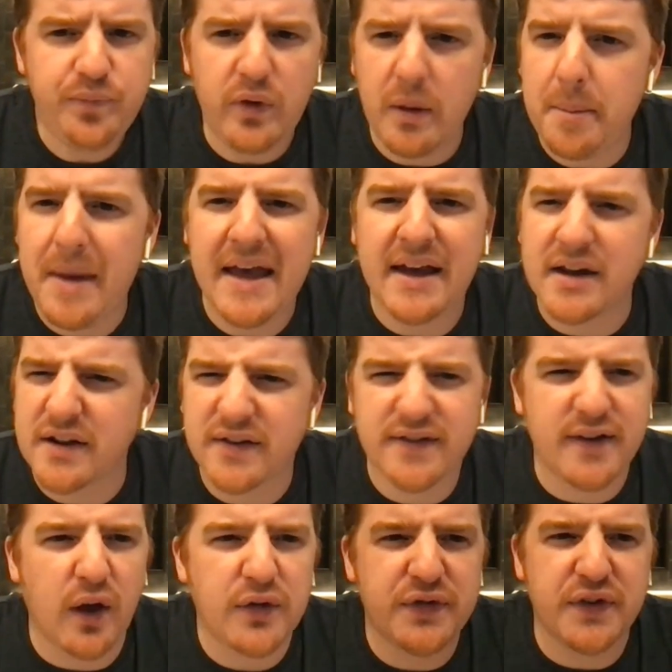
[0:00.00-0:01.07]
make it a
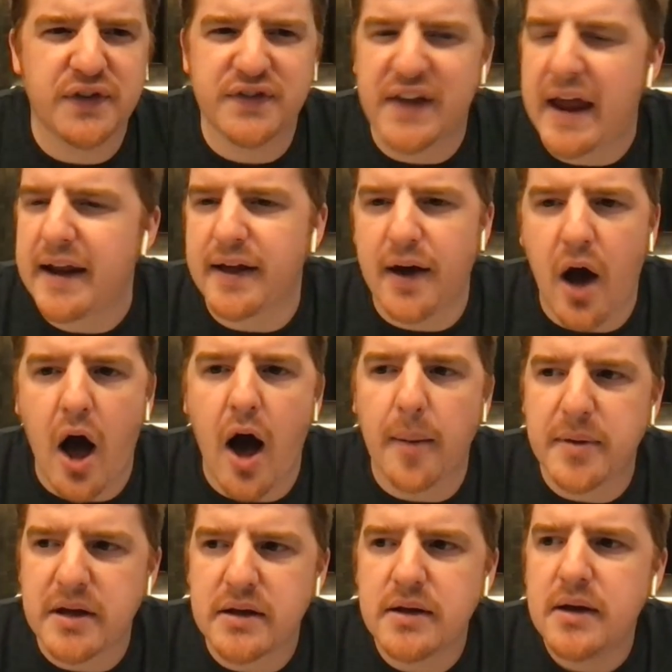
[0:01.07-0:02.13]
self-sustaining
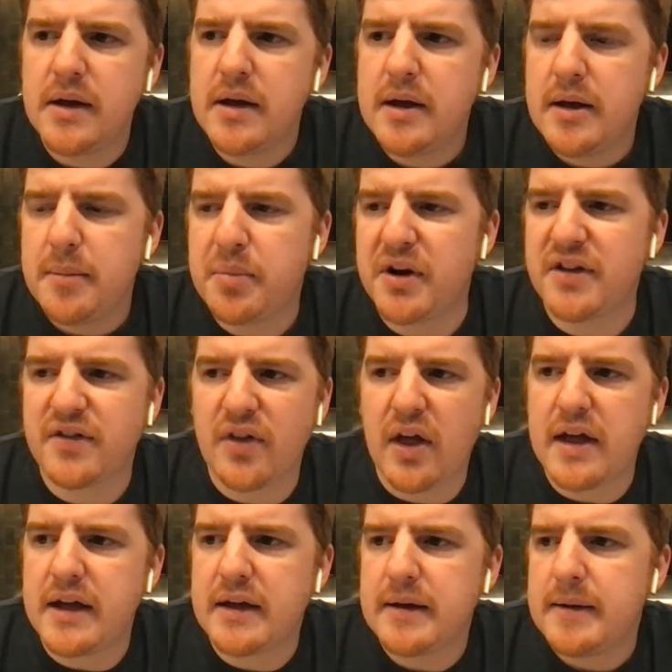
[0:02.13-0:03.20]
hobby, but it's
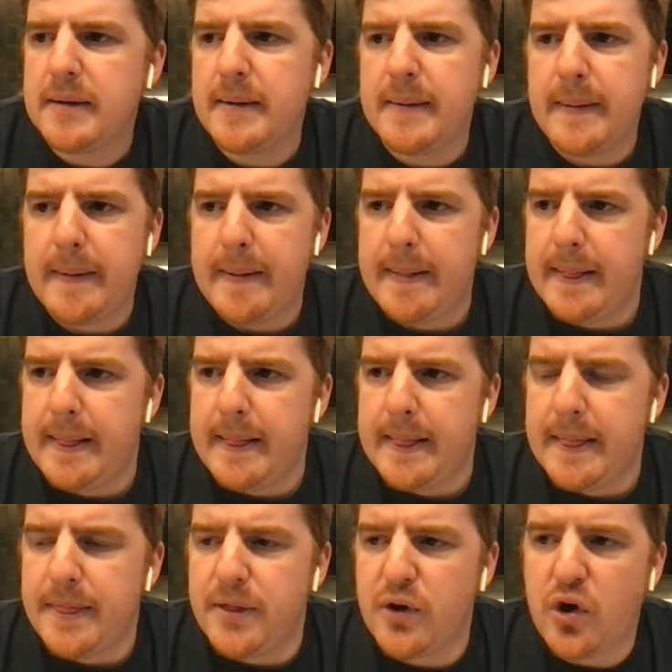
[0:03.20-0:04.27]
like
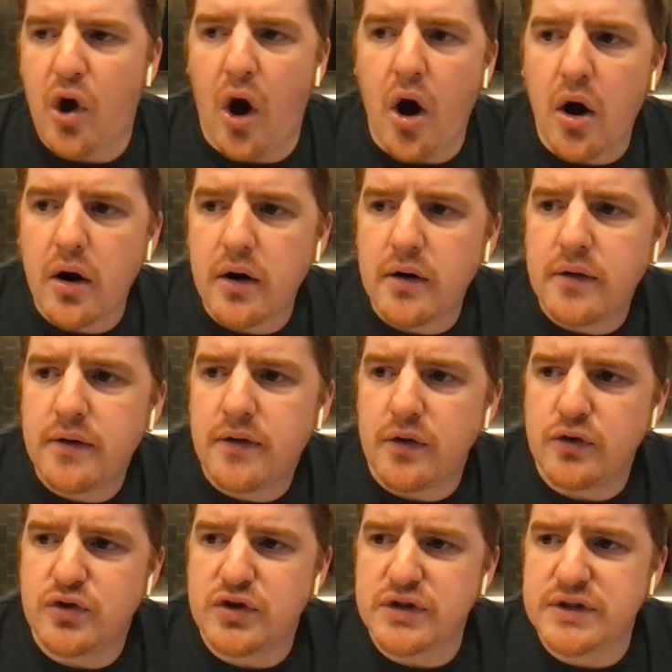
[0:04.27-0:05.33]
cards are
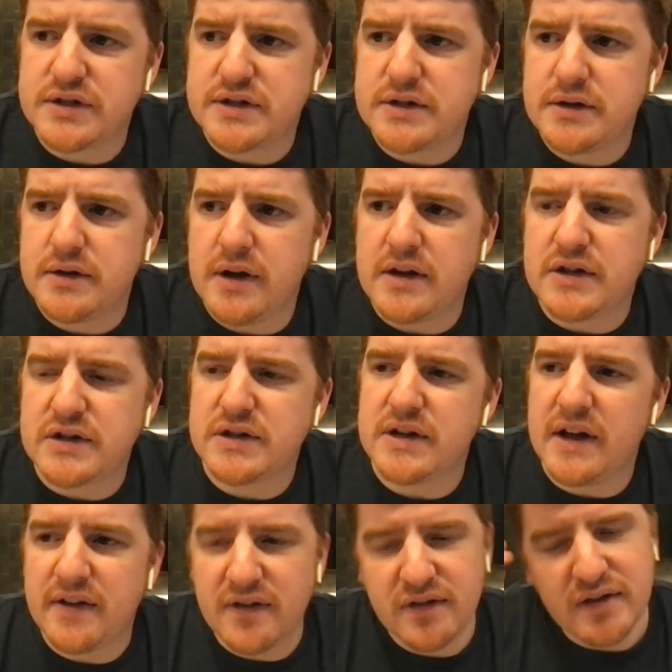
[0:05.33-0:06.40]
just, it's
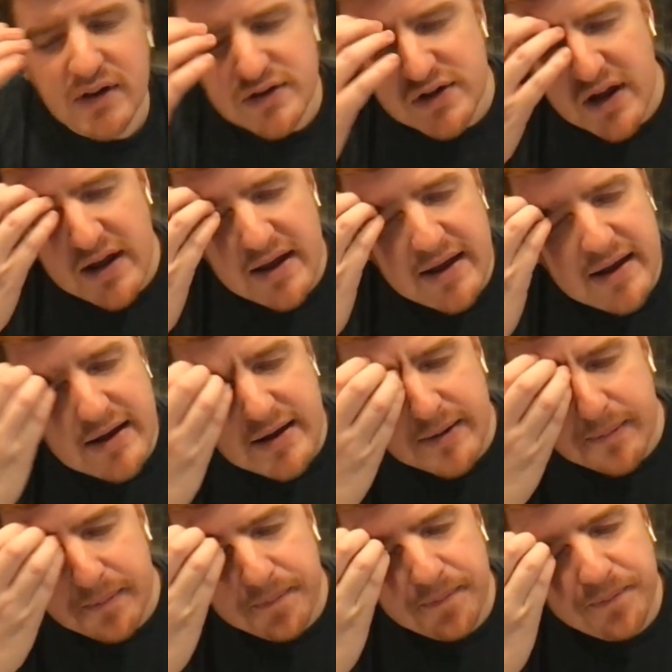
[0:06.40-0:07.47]
such an
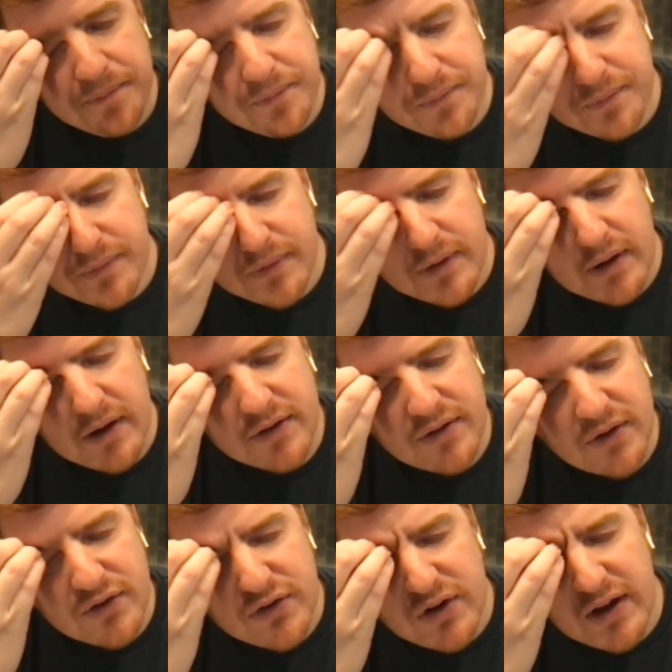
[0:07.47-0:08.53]

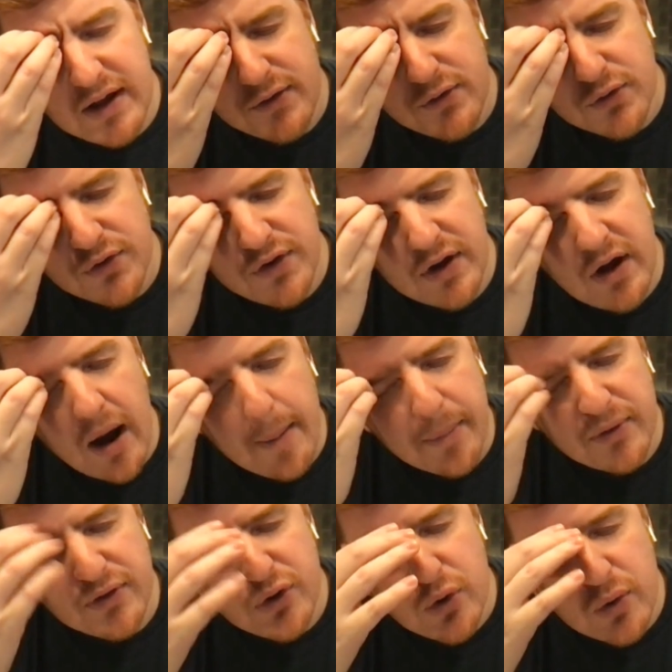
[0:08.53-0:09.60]
interesting
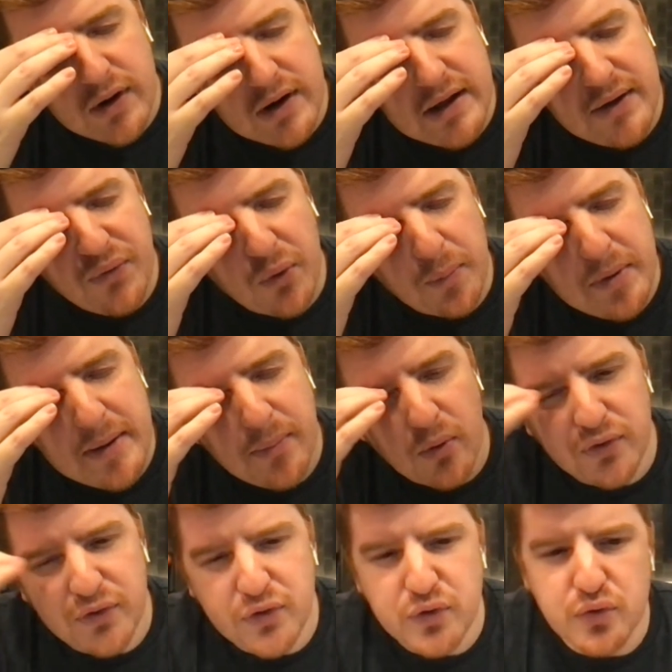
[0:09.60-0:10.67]
opportunity for people
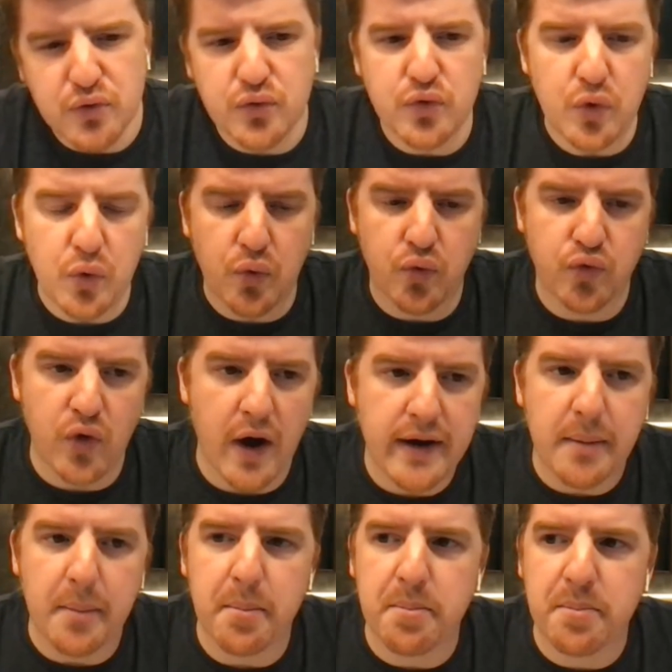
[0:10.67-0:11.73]
to run
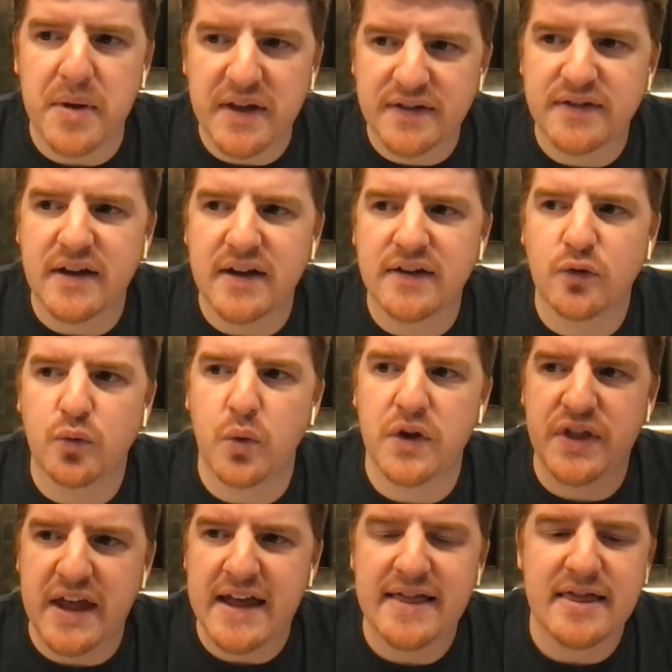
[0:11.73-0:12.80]
a business
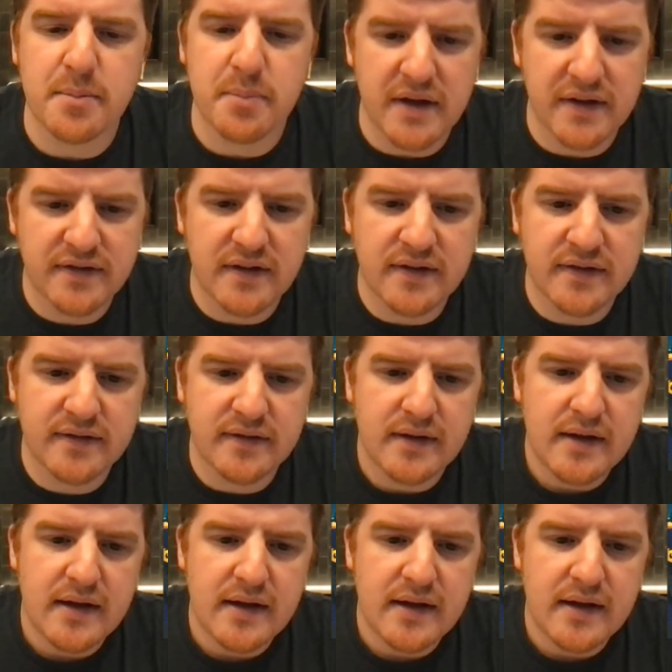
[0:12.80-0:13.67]
within the business.